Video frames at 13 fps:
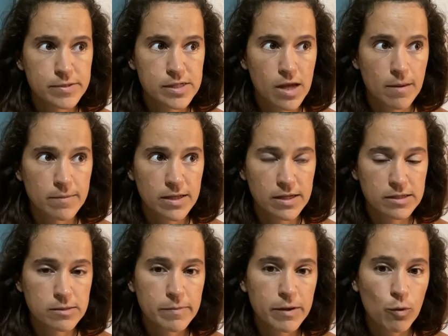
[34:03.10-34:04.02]

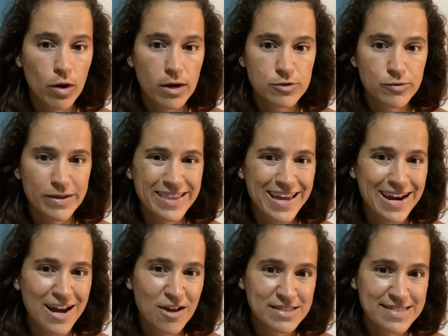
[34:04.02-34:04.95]
something to be worked with.
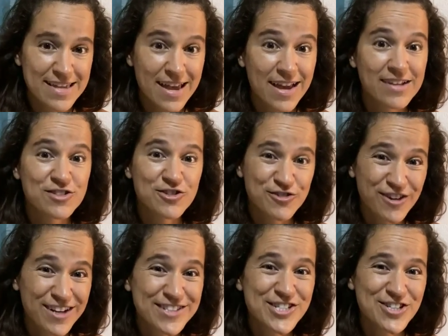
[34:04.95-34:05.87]
And I'd say
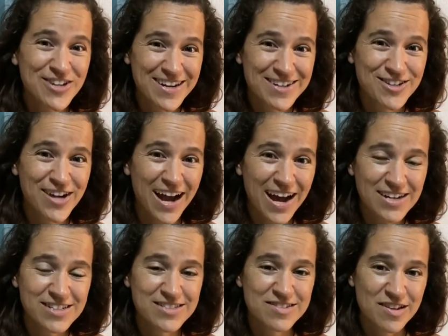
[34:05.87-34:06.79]
trust your inner
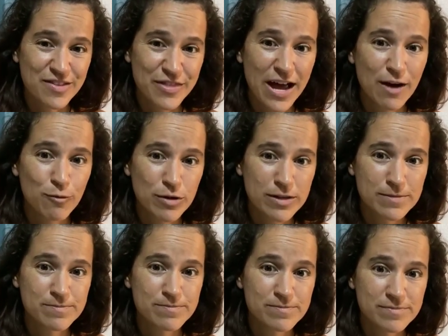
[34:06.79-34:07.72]
guidance on that
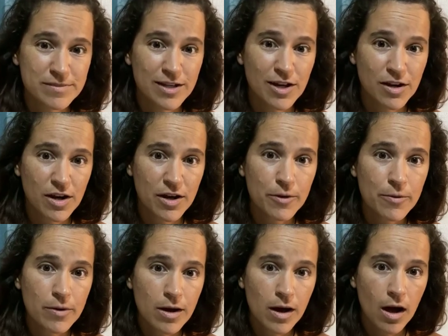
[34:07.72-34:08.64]
one, you
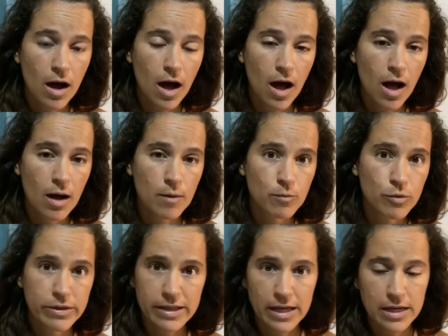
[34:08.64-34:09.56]
know, um,
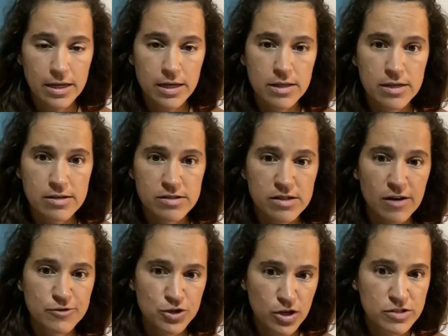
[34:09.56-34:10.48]
with any of this
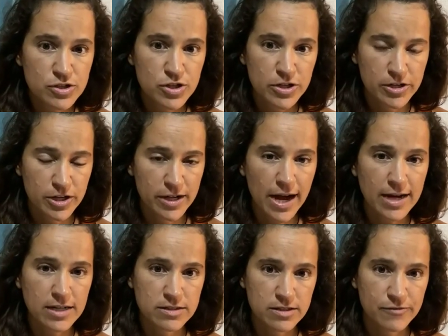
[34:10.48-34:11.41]
stuff. Trust your inner
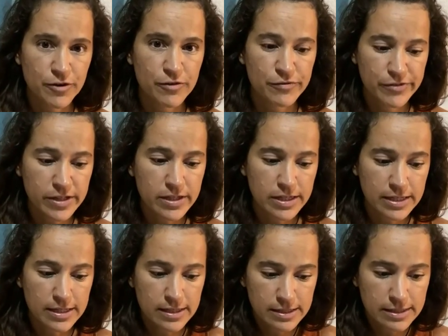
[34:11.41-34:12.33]
guidance. If you're
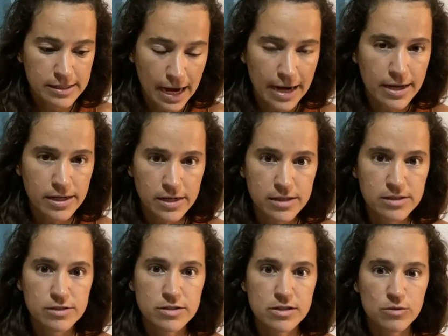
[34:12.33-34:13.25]
feeling
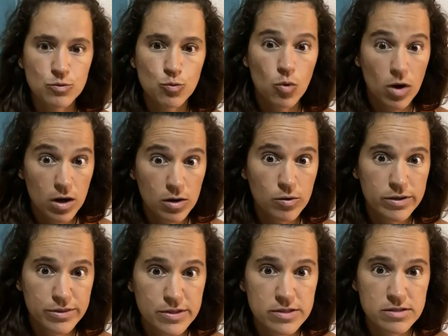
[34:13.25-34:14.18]
guided to work
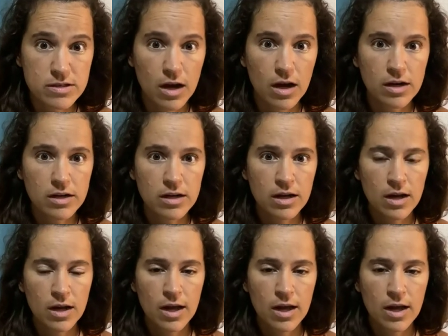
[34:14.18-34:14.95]
with the sun